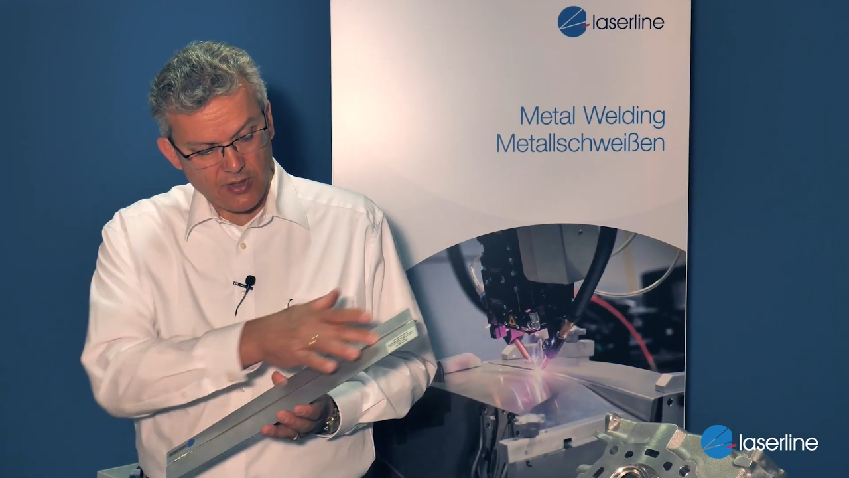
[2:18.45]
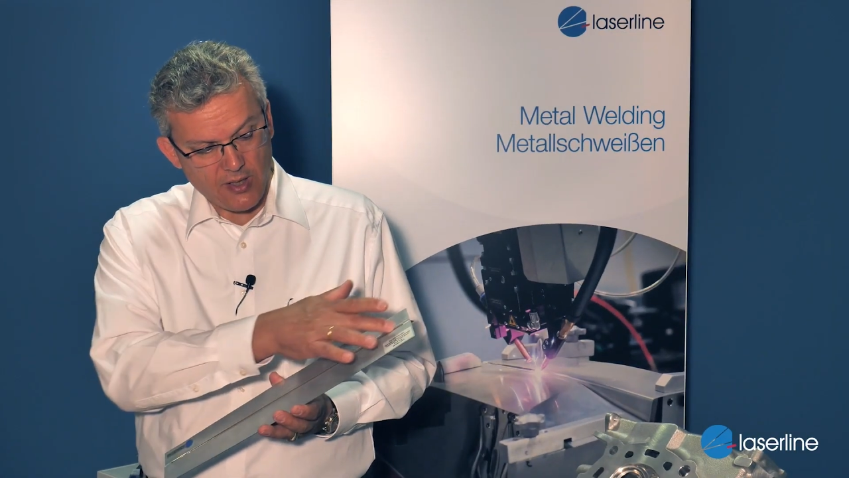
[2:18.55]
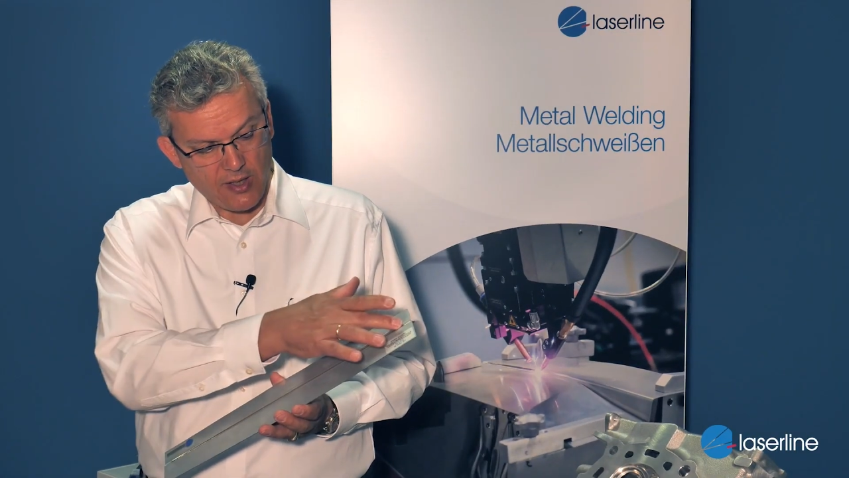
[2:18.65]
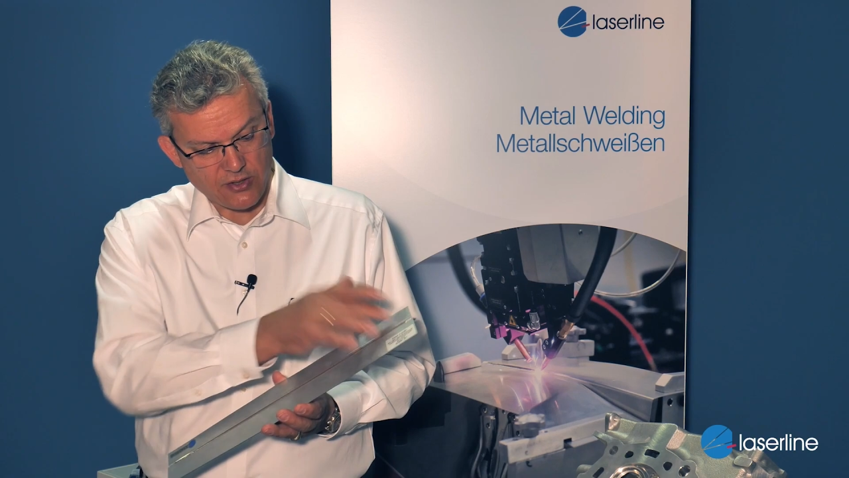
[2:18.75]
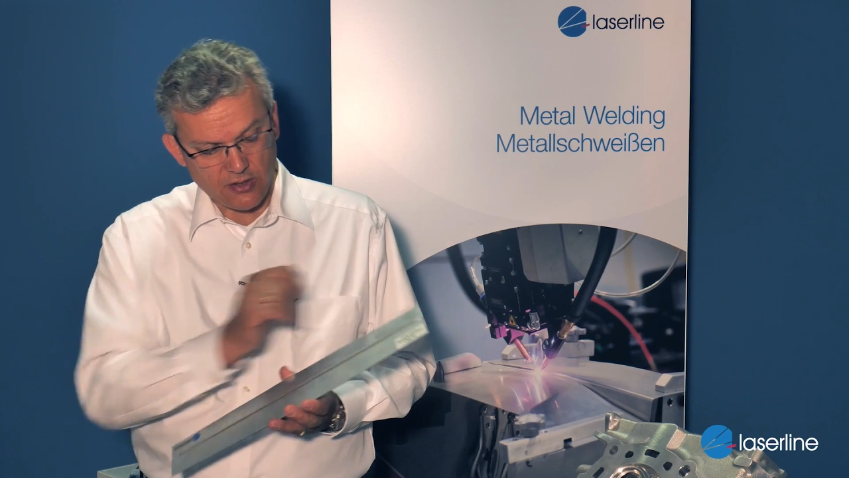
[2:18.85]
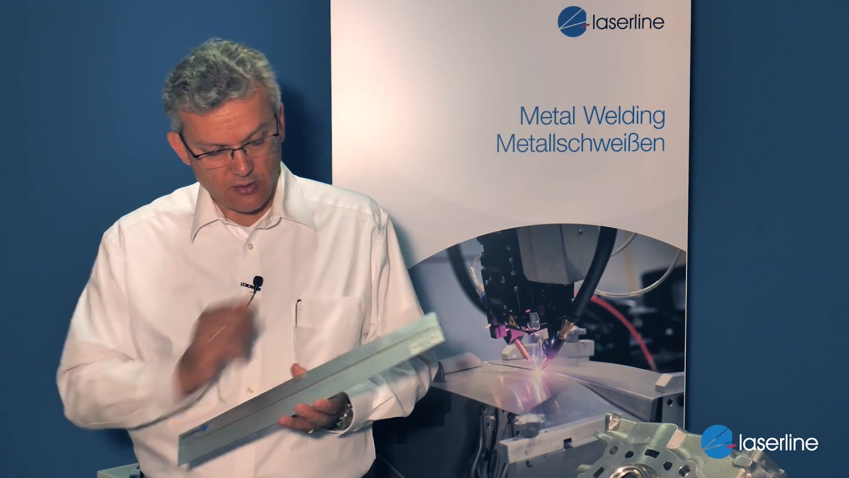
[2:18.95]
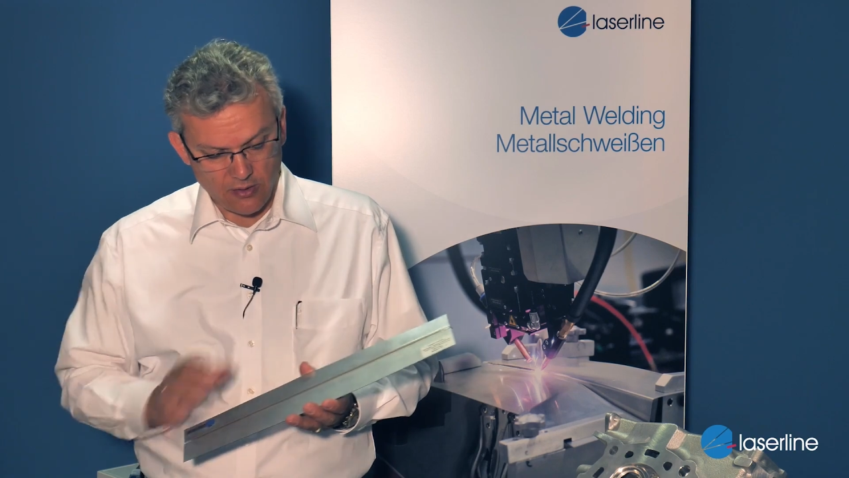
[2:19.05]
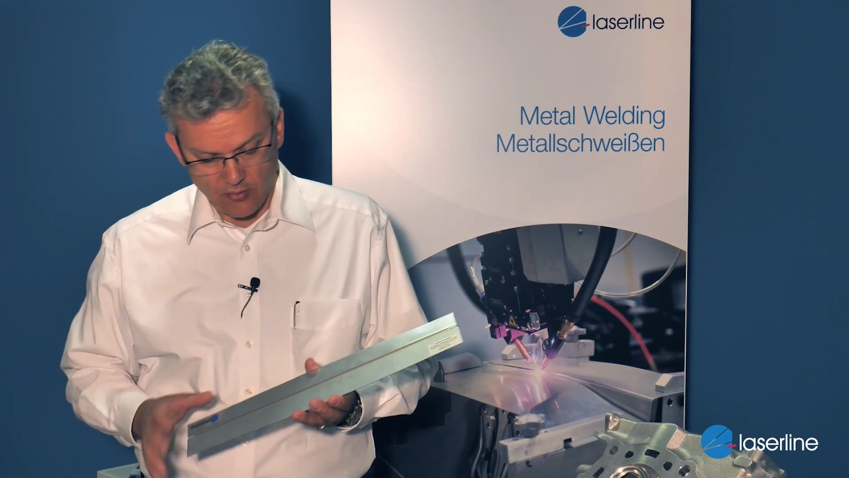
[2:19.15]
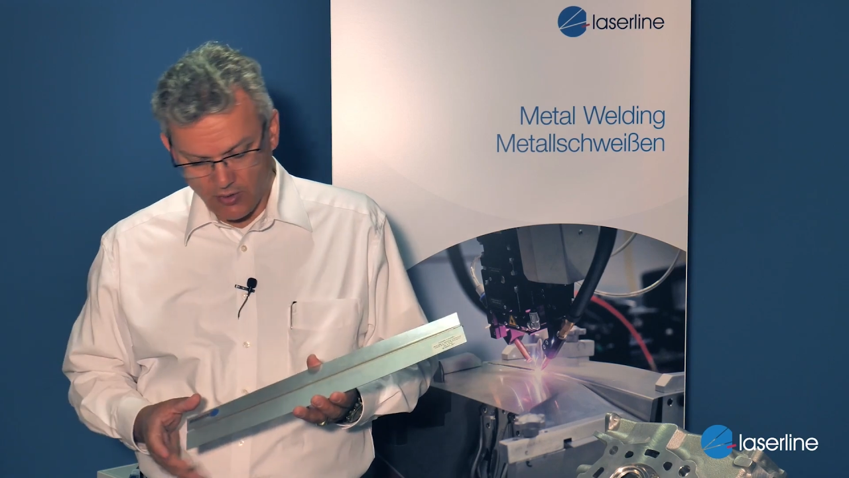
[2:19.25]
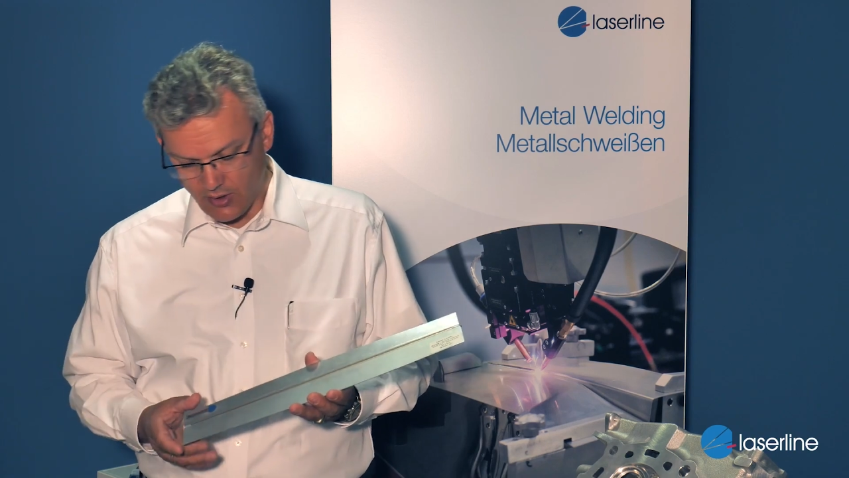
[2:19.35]

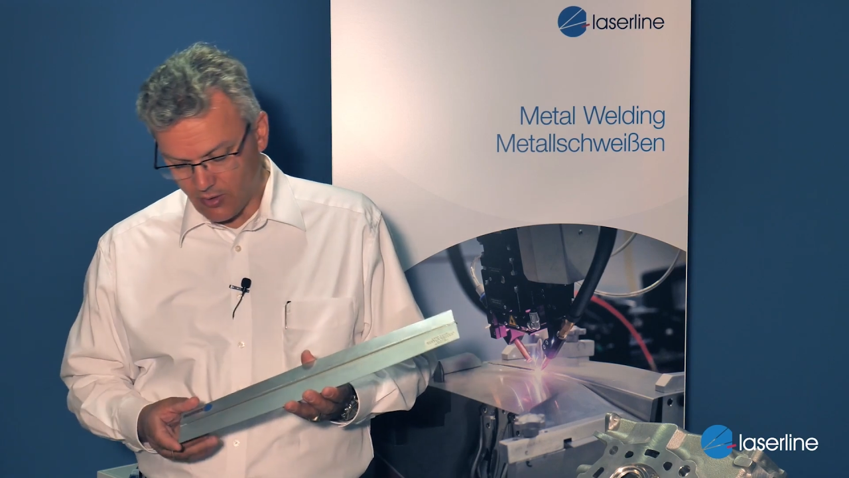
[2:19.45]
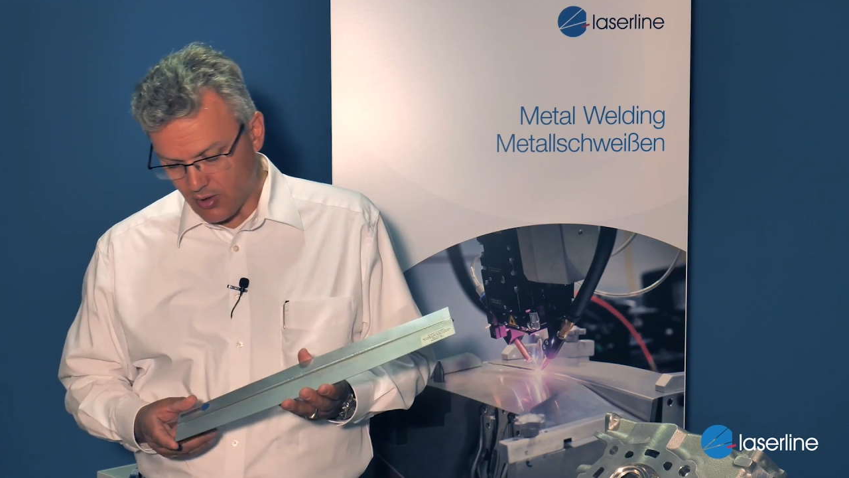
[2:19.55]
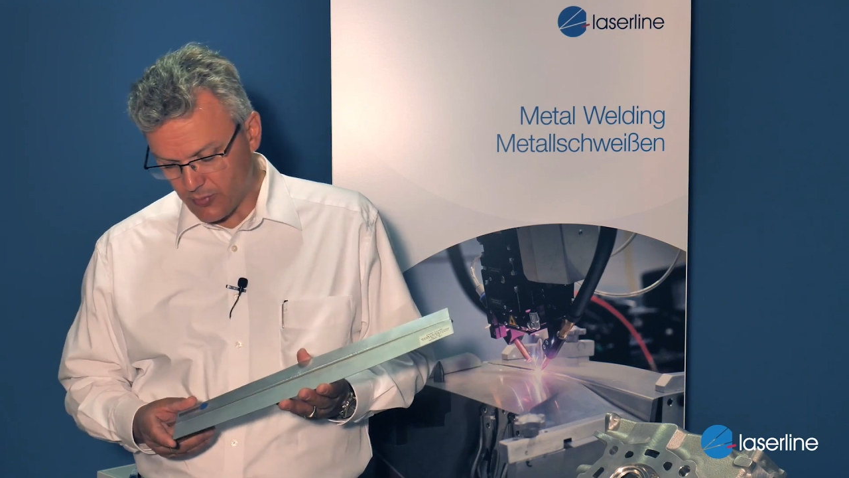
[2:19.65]
application. You need a